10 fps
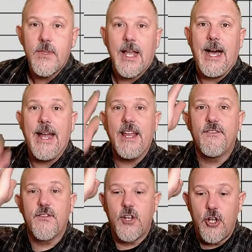I
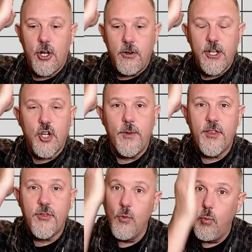have current going
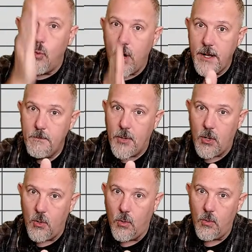through one
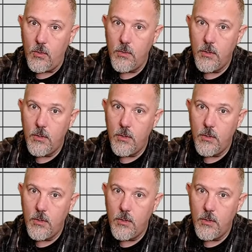pole,